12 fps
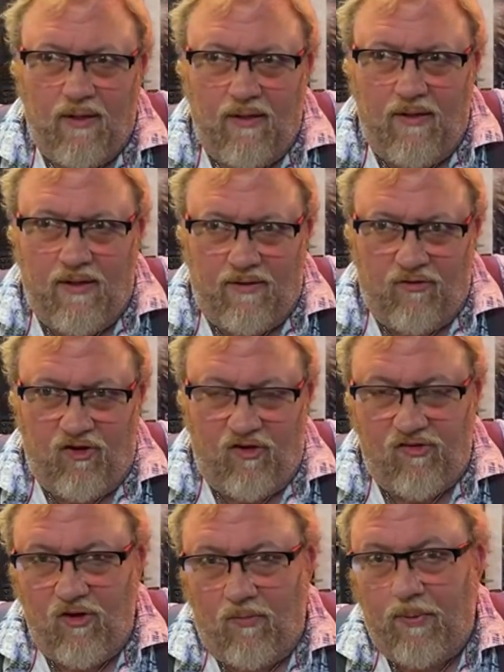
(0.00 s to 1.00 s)
And she's
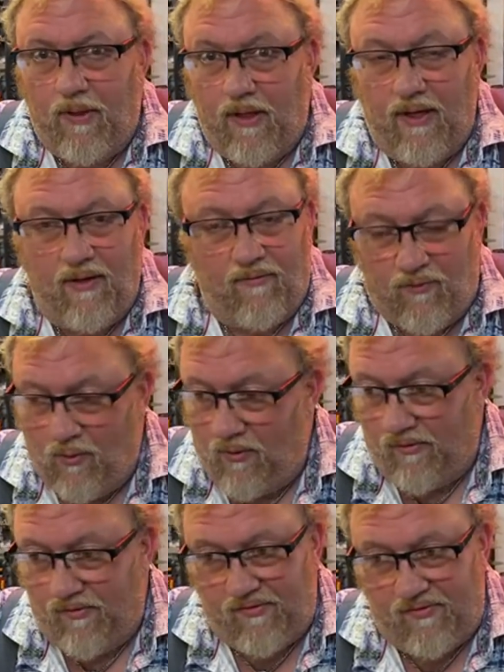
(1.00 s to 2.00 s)
still playing, of
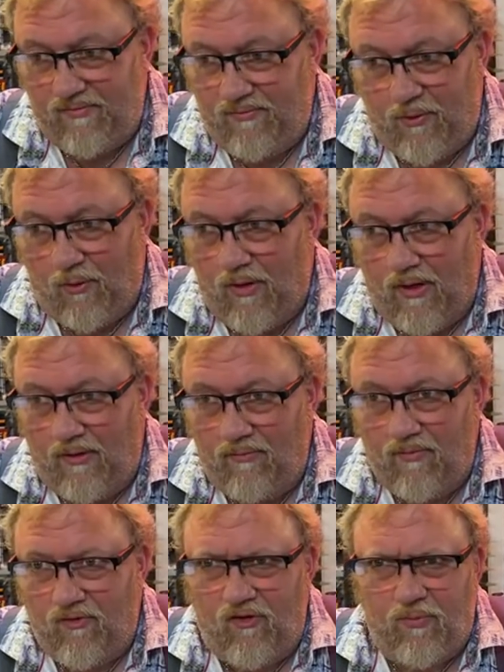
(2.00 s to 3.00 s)
course, touring.
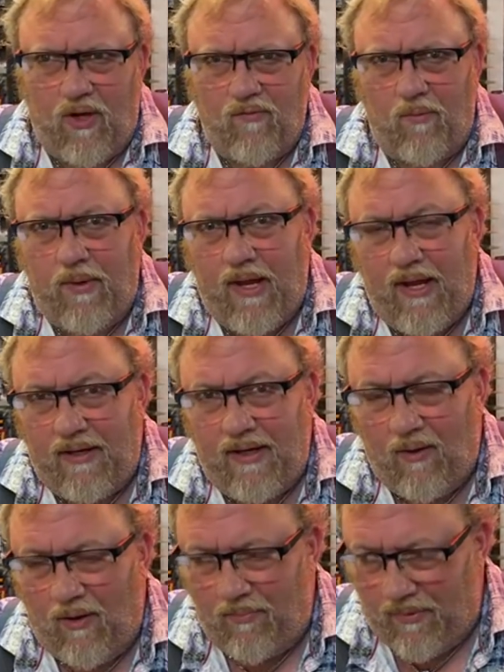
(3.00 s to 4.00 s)
She's part of a band
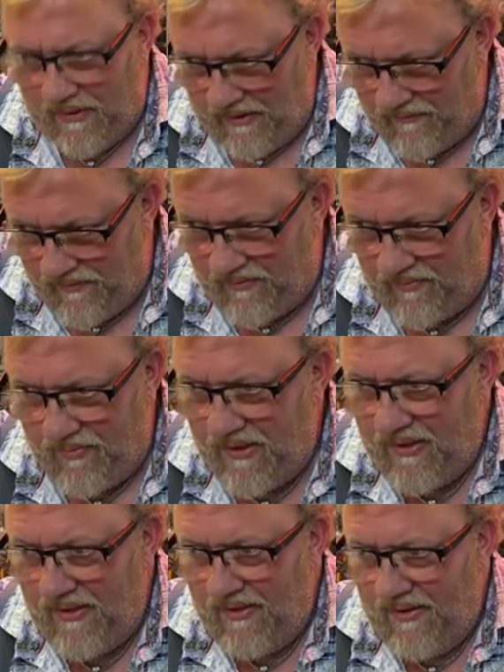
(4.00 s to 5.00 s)
now, I believe. I
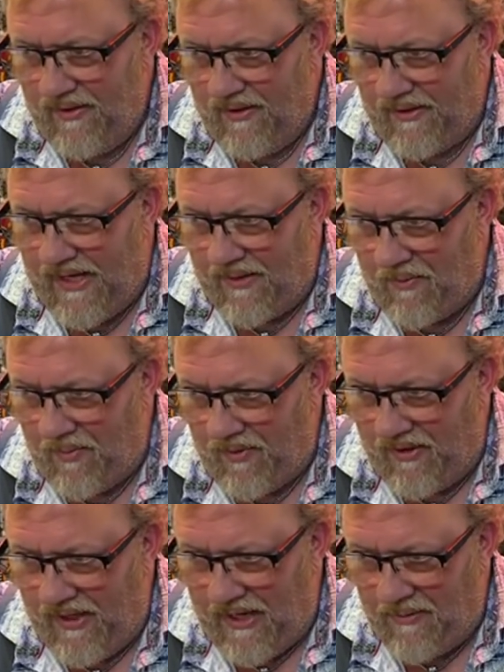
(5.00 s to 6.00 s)
can't remember
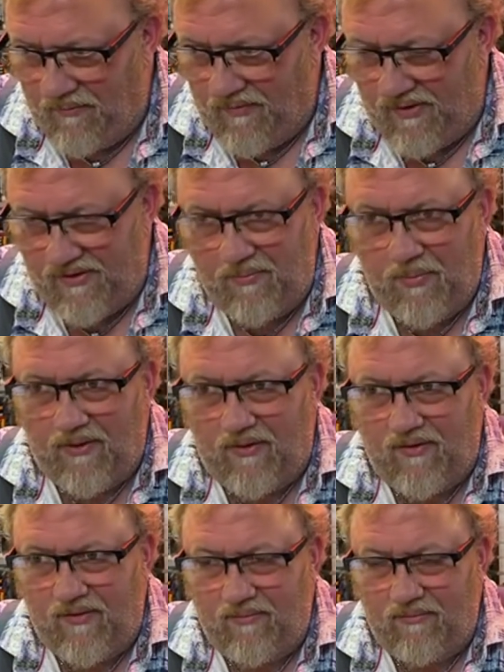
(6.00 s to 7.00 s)
the name of it, but
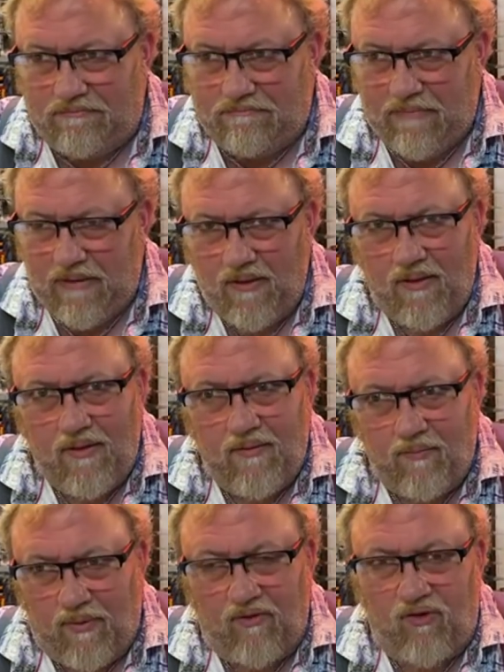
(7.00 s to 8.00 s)

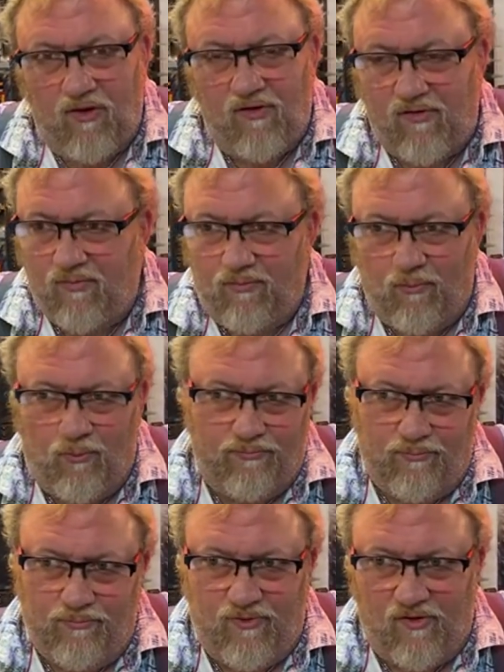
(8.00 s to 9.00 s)
she's
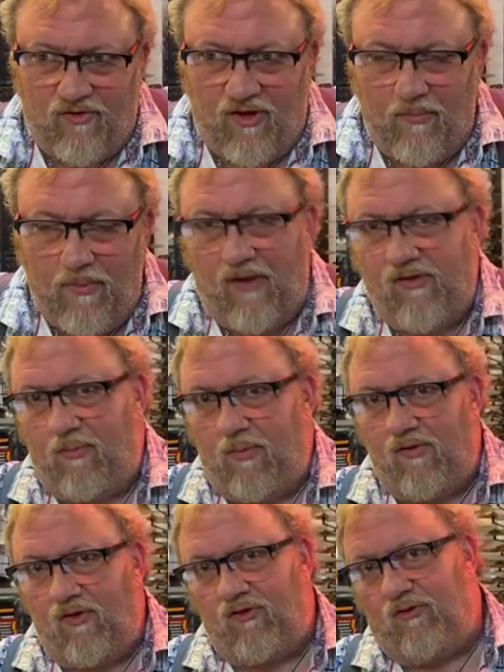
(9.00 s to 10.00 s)
just an amazing
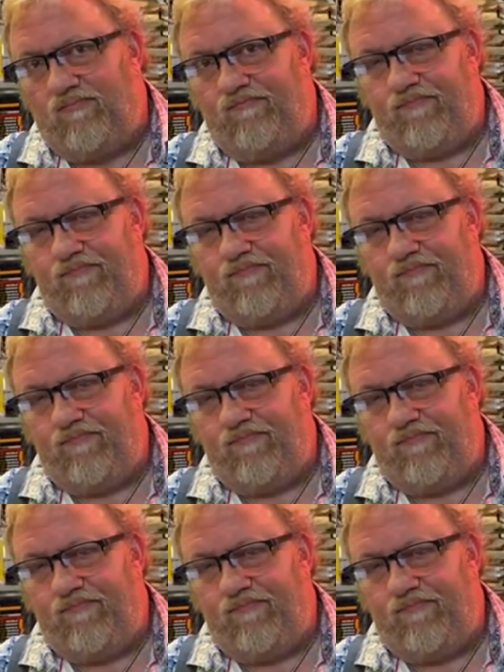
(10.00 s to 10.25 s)
musician.